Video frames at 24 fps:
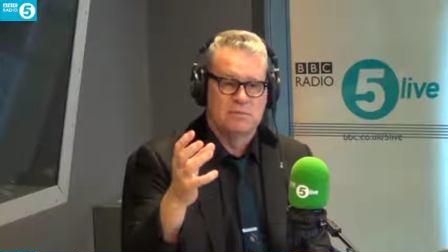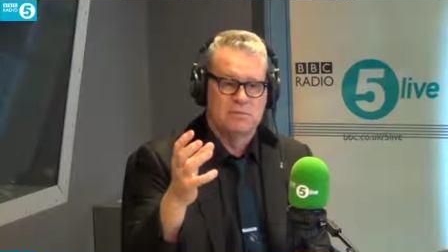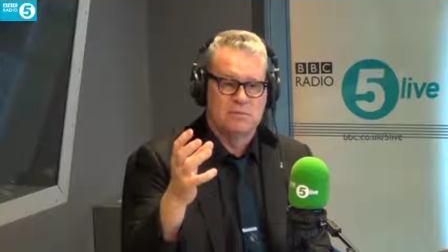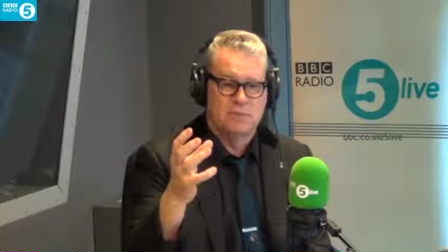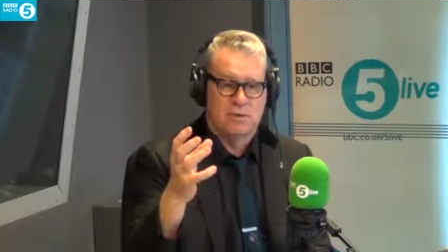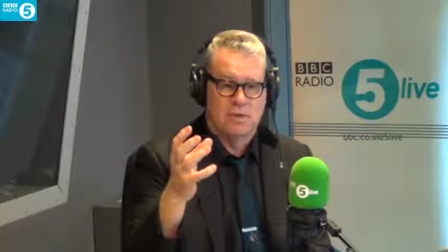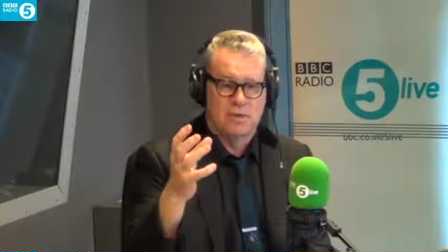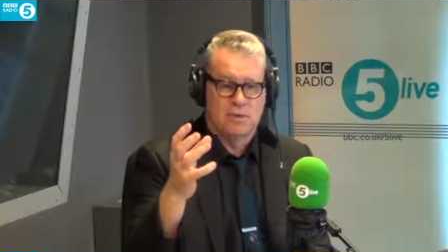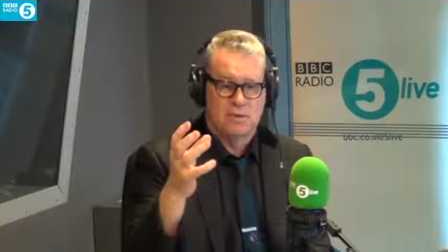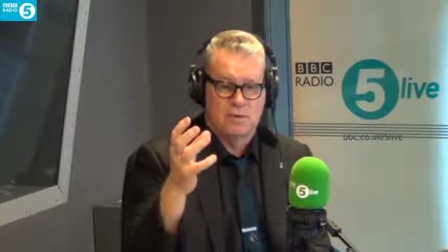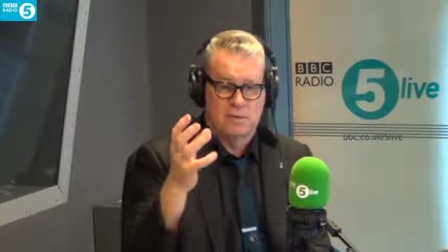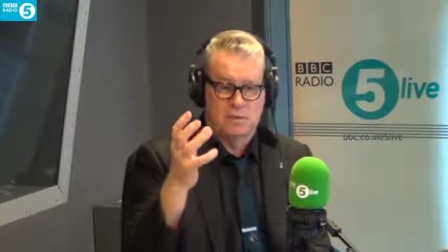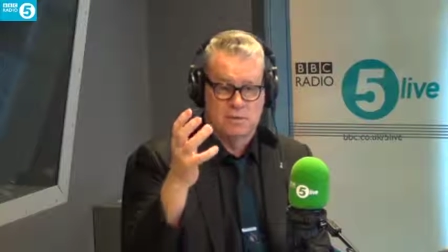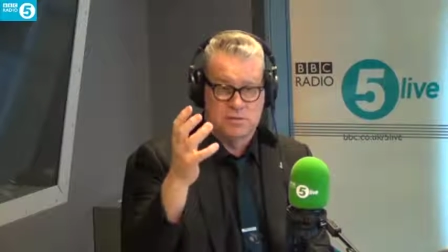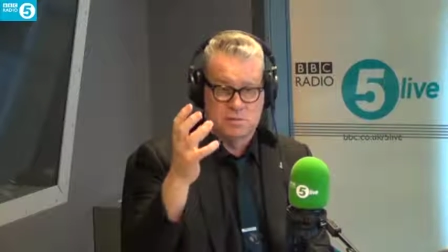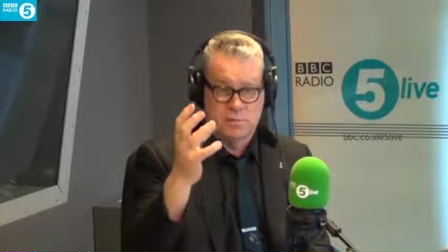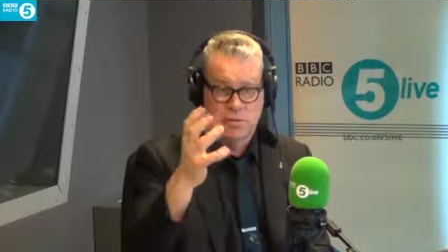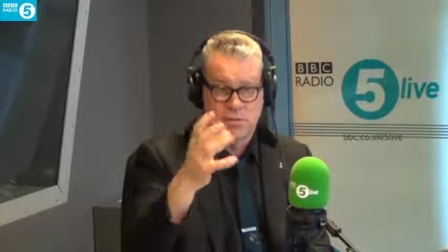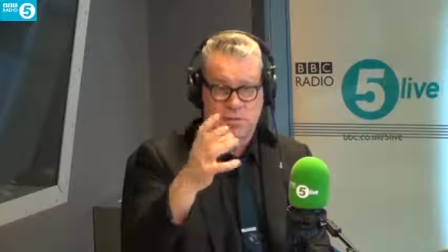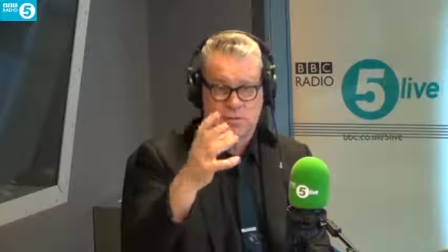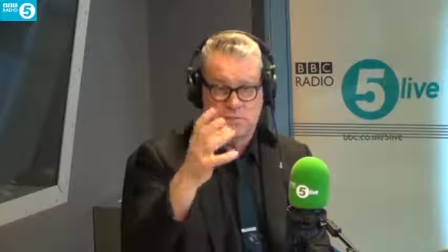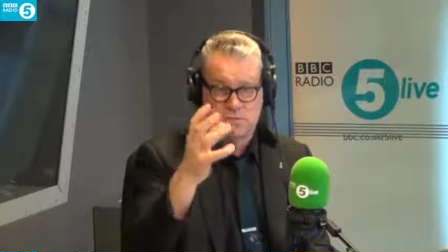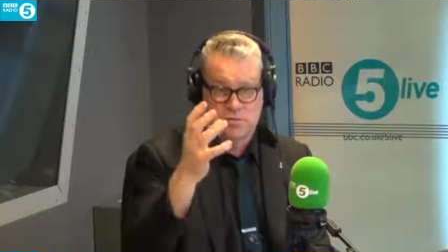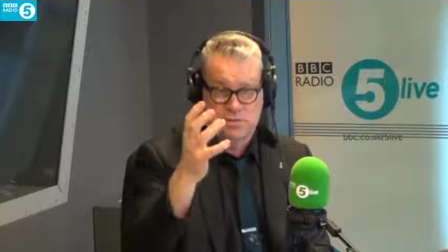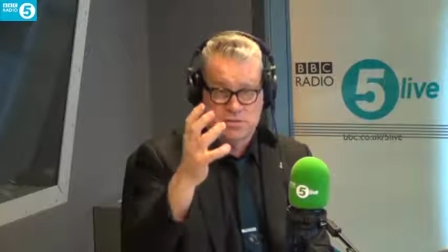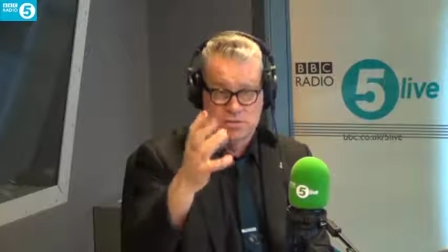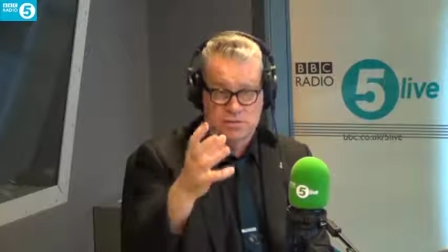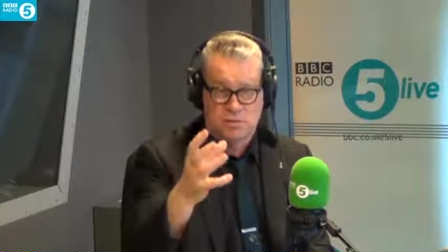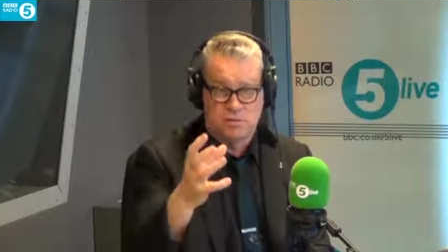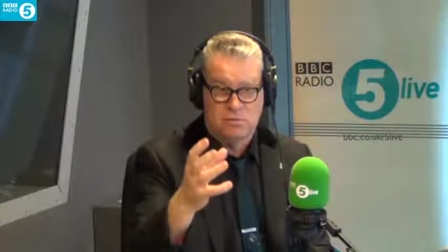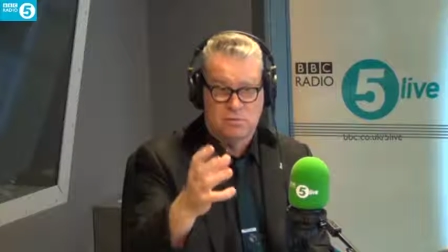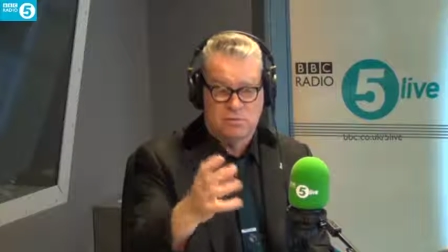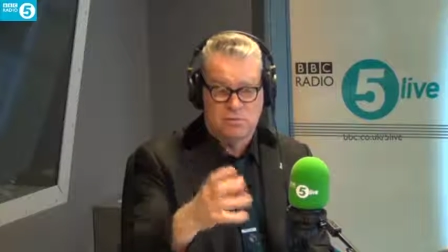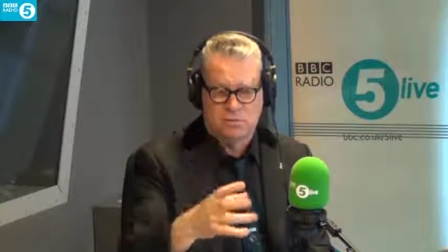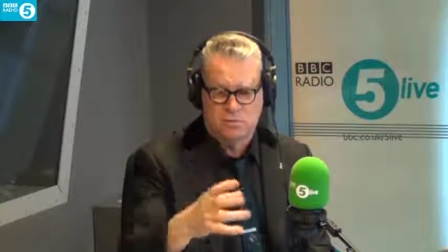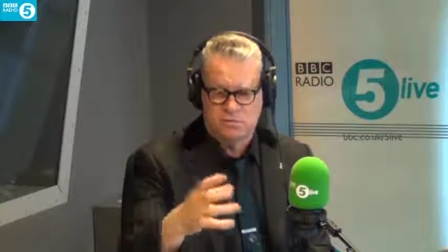by a spate of
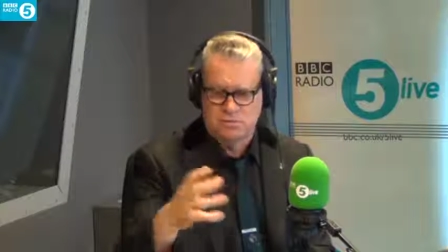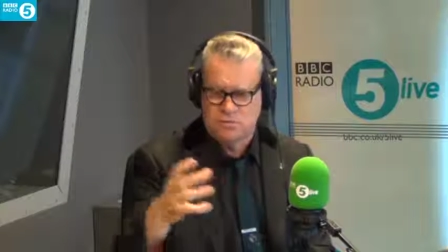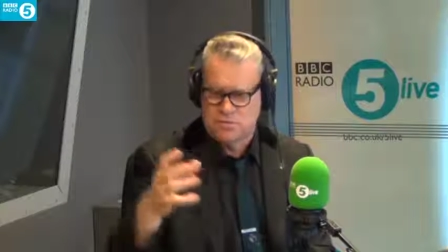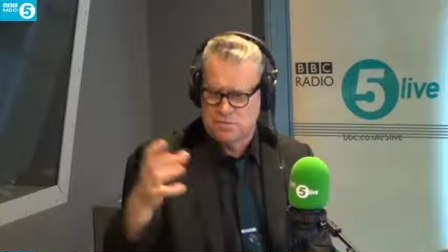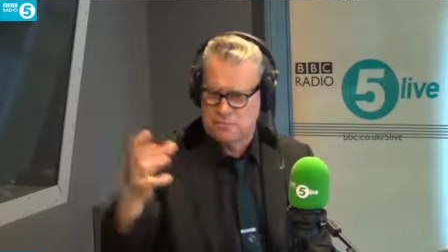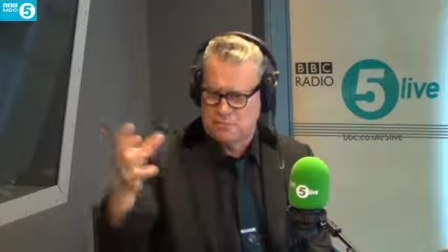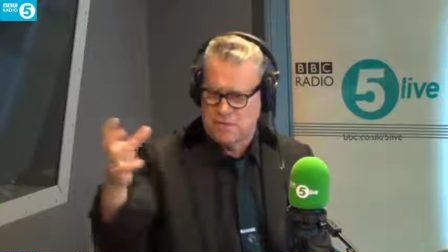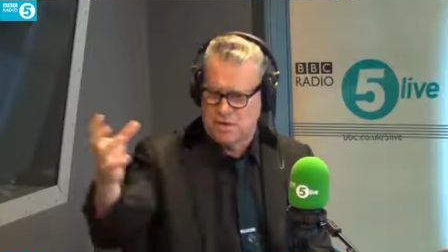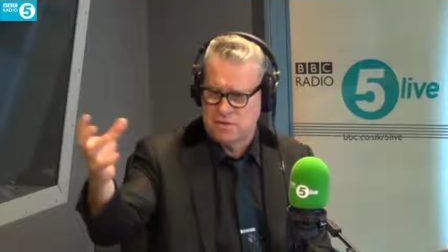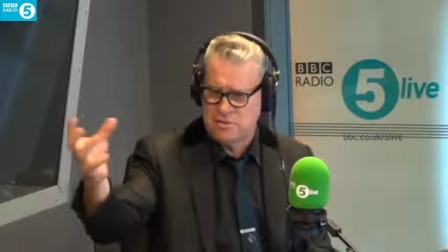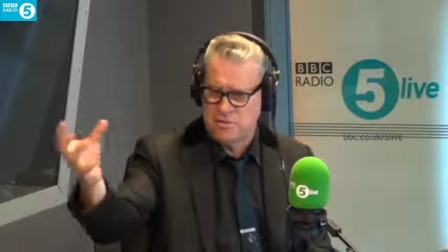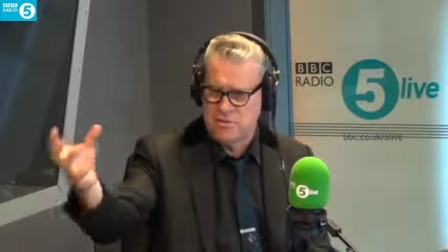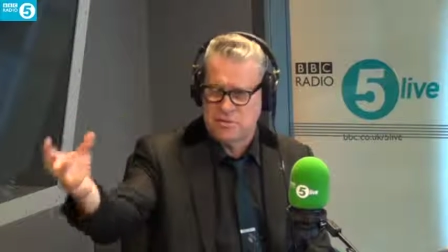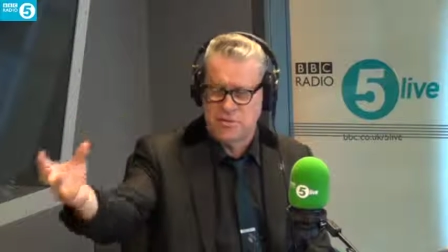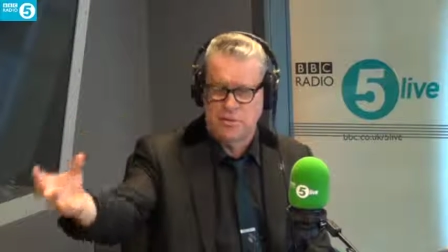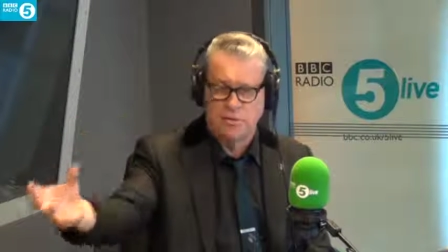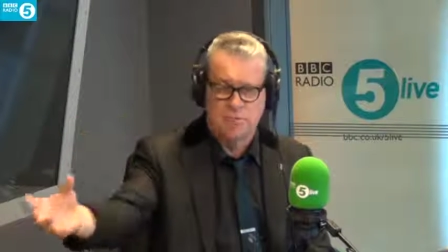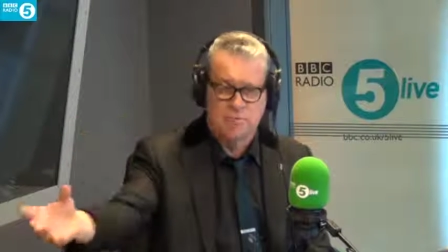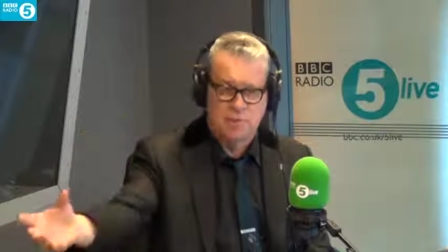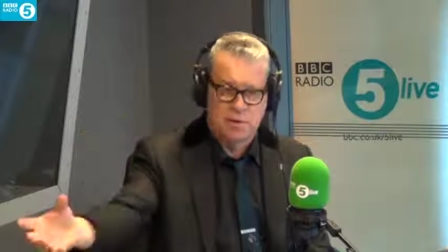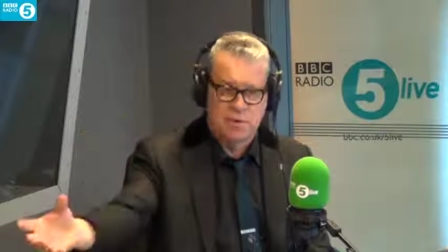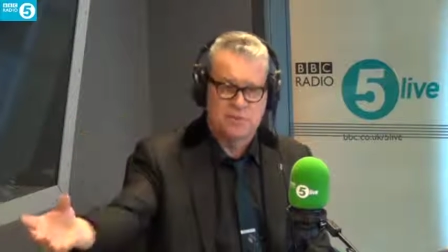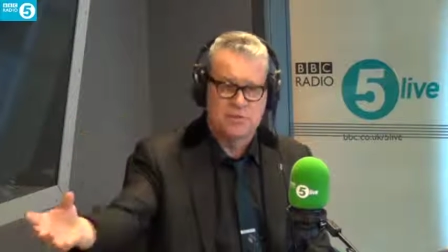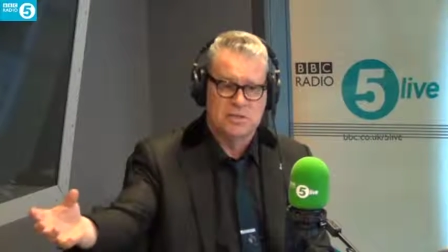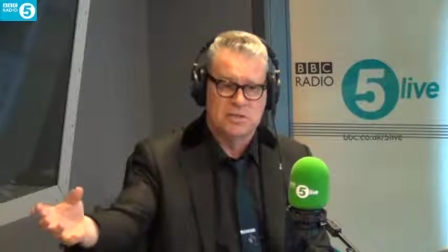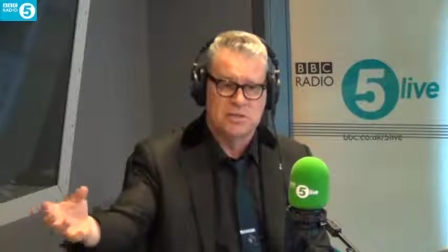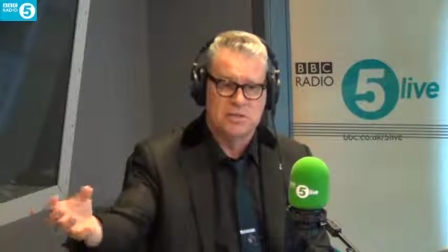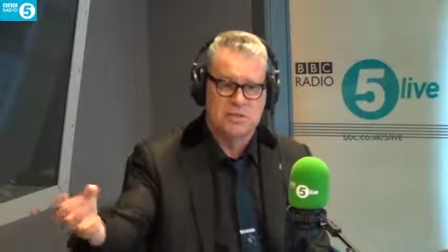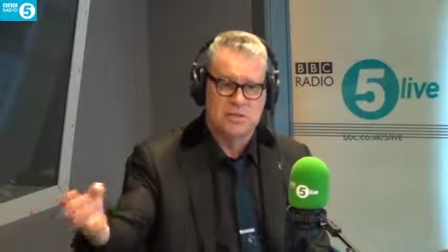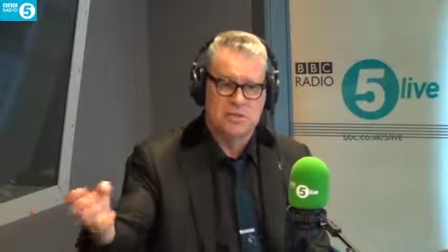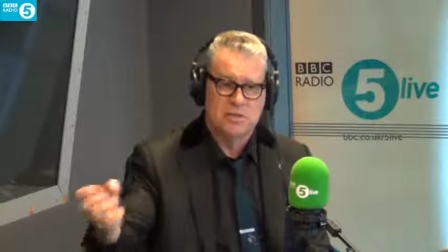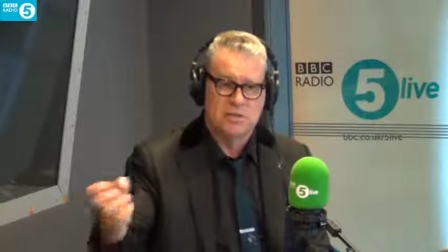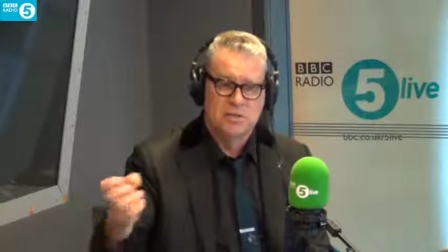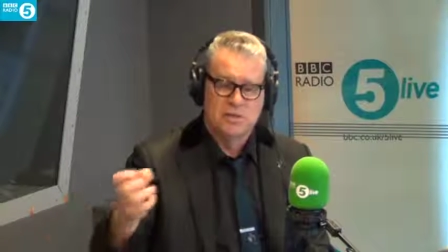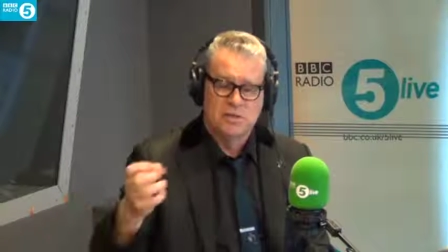assaults. They've just found another body.